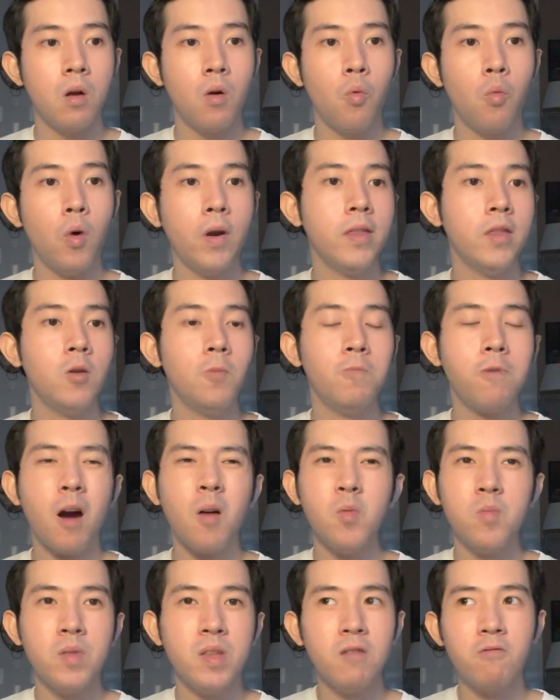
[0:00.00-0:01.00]
What
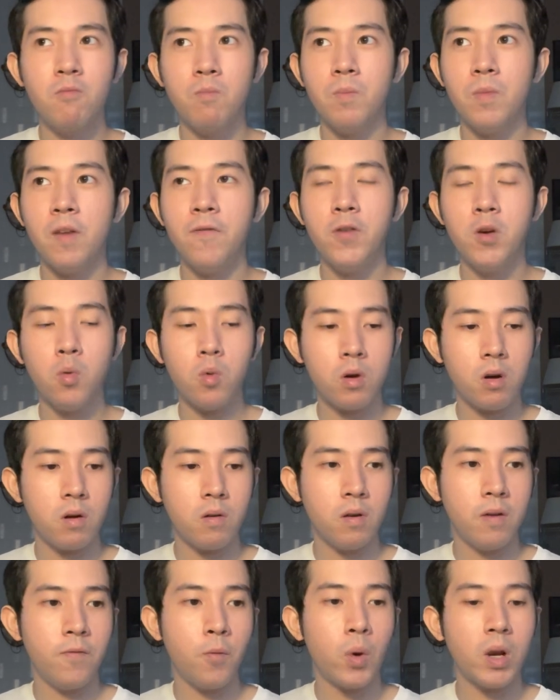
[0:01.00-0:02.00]

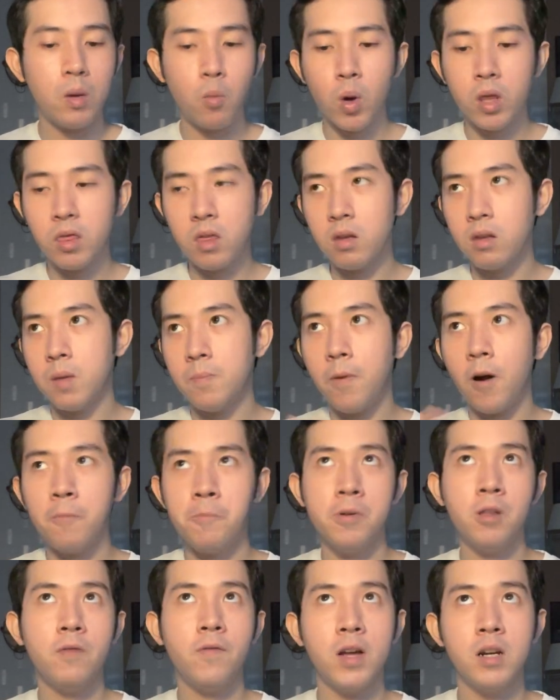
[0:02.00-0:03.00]
the
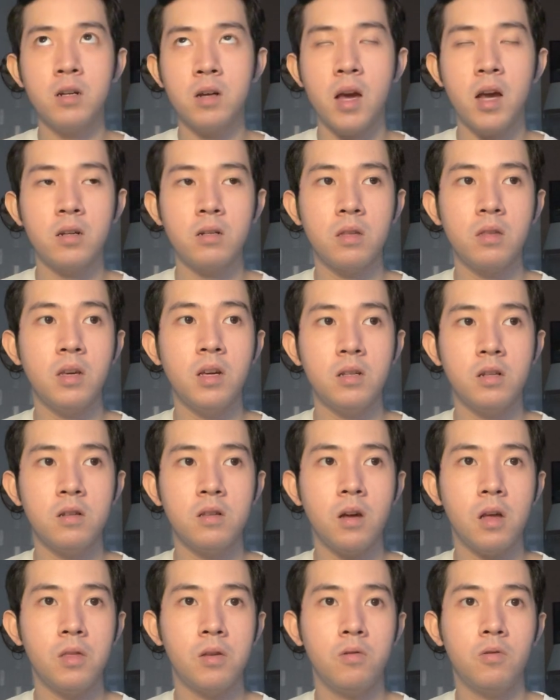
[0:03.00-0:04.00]
Department of Education
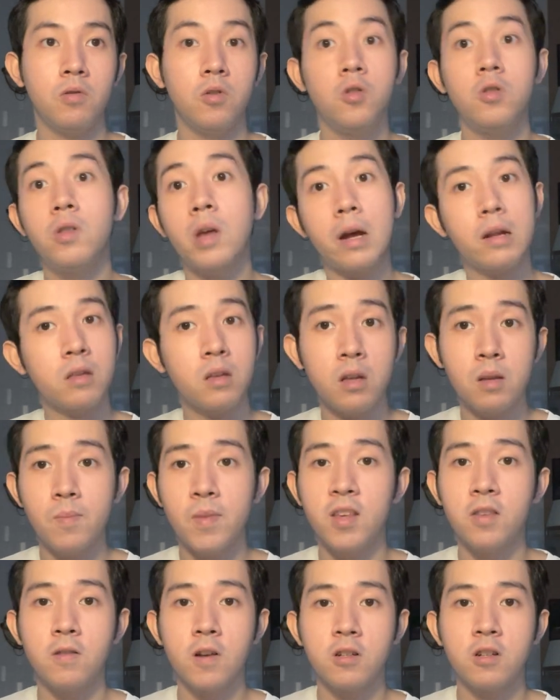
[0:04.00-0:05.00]
teaches under the Duterte
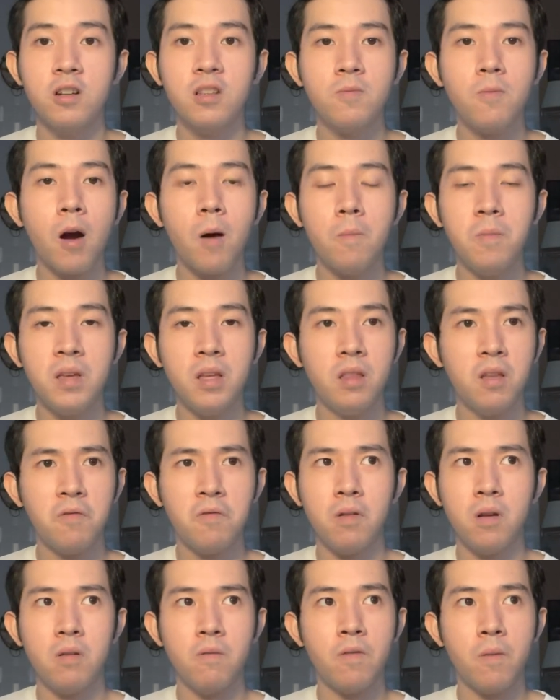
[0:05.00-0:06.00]
administration is probably
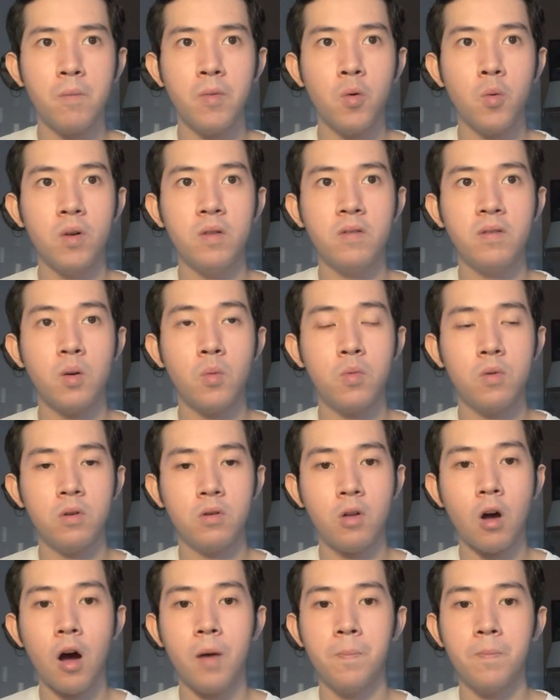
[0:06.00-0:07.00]
different from the ones that were
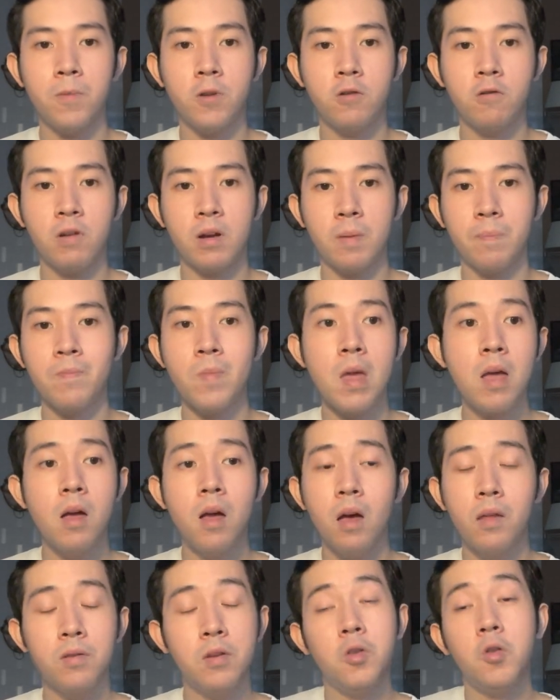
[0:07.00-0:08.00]
taught during
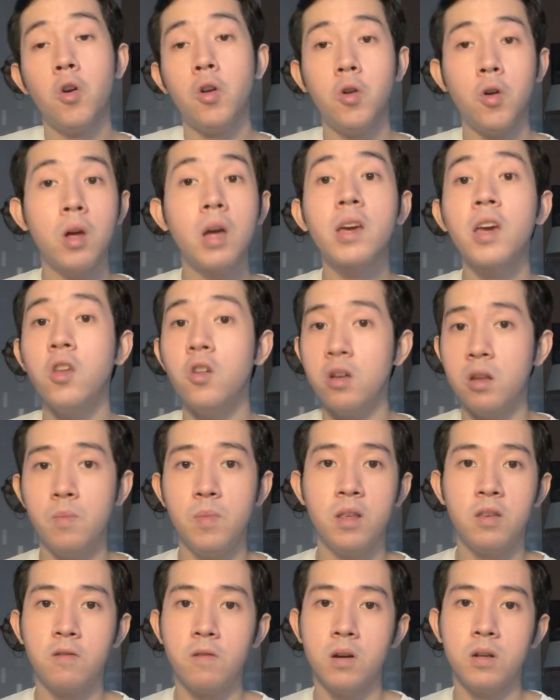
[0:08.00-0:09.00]
the Noynoy Aquino
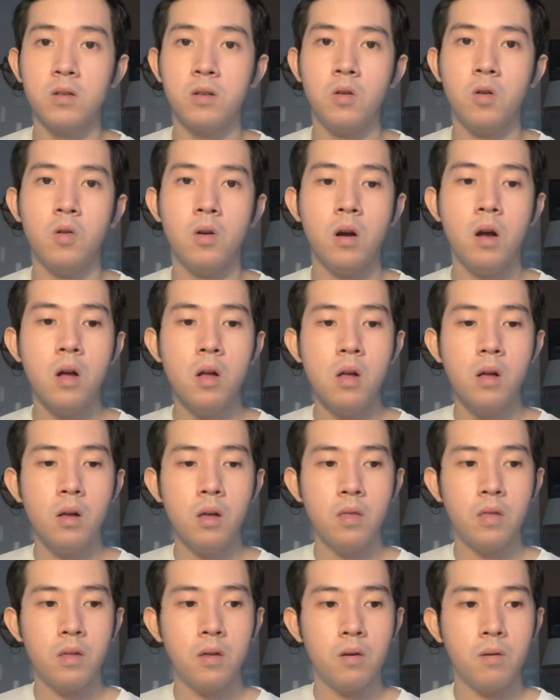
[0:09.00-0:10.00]
administration, or
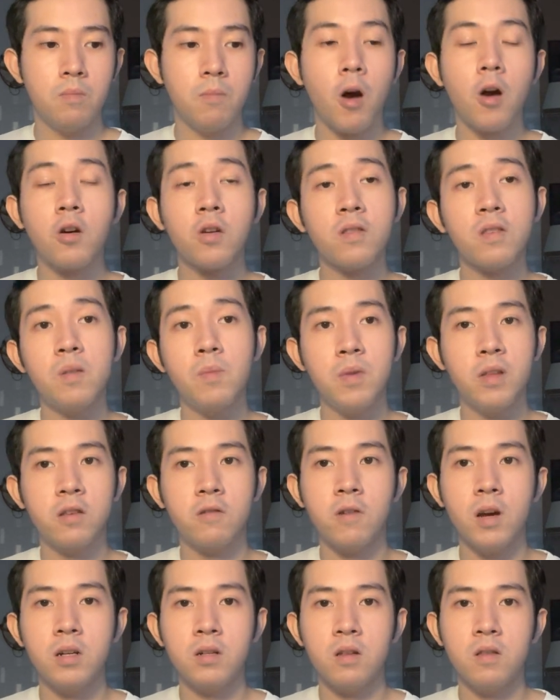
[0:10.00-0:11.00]
the Marcos
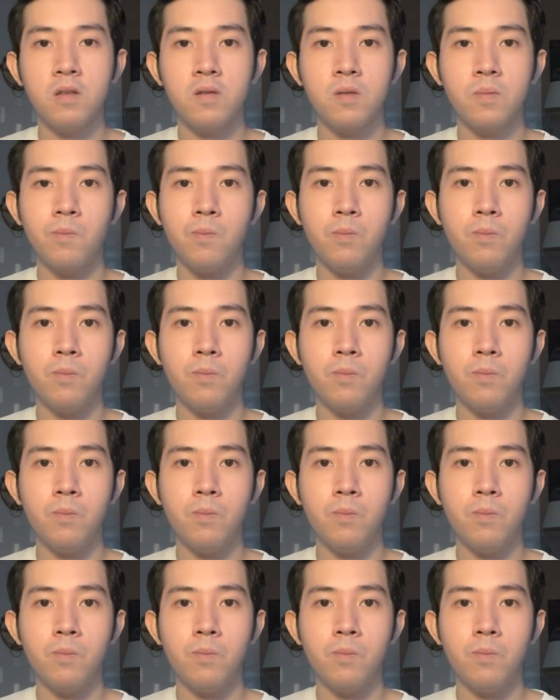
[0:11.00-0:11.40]
administration's